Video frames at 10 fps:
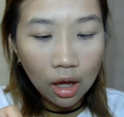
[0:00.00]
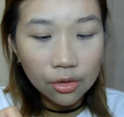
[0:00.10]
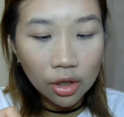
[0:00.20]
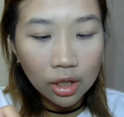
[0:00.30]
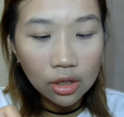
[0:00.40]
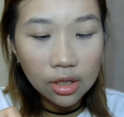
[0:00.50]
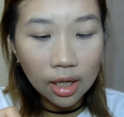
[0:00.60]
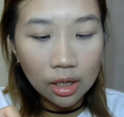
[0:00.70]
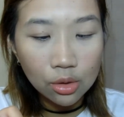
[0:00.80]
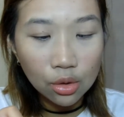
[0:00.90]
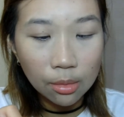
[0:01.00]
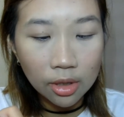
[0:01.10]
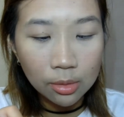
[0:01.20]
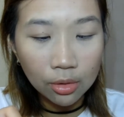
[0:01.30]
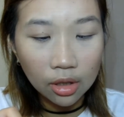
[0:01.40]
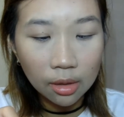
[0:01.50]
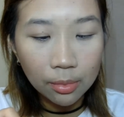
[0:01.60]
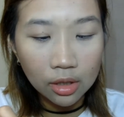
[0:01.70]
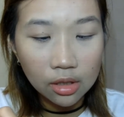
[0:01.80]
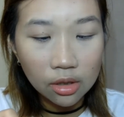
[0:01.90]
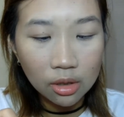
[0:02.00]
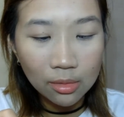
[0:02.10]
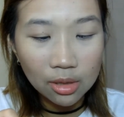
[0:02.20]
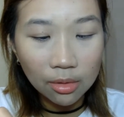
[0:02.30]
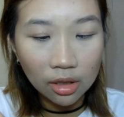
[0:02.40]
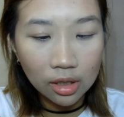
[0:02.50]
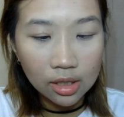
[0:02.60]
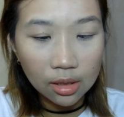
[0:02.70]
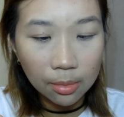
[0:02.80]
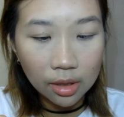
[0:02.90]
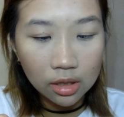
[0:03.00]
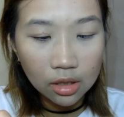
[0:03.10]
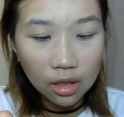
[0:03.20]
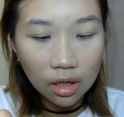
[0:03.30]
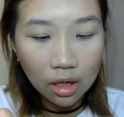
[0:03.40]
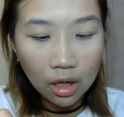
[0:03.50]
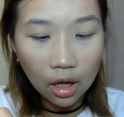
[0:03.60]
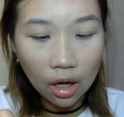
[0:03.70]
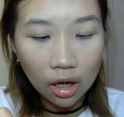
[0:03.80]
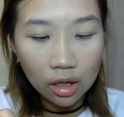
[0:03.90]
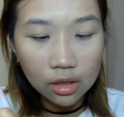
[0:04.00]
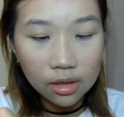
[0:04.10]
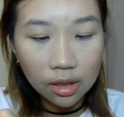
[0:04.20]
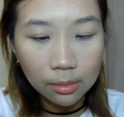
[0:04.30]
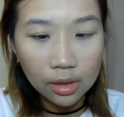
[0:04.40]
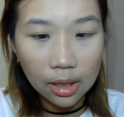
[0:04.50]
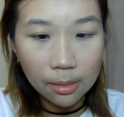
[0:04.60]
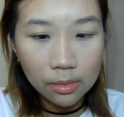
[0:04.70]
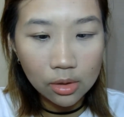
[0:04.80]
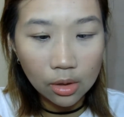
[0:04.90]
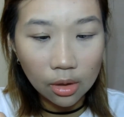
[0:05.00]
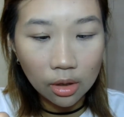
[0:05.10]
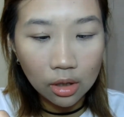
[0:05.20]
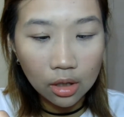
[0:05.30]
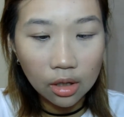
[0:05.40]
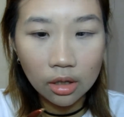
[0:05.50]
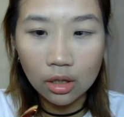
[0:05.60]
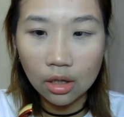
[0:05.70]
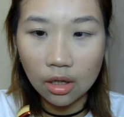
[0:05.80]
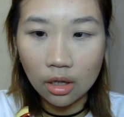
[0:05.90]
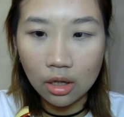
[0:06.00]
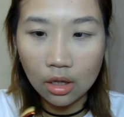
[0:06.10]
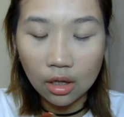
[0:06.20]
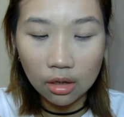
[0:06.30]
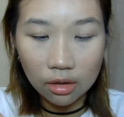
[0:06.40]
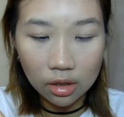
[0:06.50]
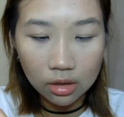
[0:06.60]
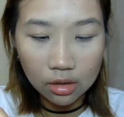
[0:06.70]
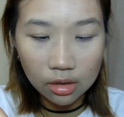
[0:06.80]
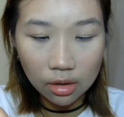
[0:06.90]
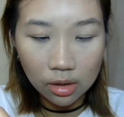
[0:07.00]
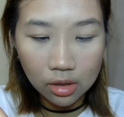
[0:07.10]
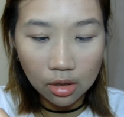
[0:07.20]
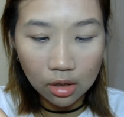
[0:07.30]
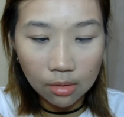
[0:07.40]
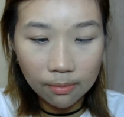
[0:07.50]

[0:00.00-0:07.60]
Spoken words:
Try not to get too much product because too much product is a bit hard sometimes. So, alright, so let's go.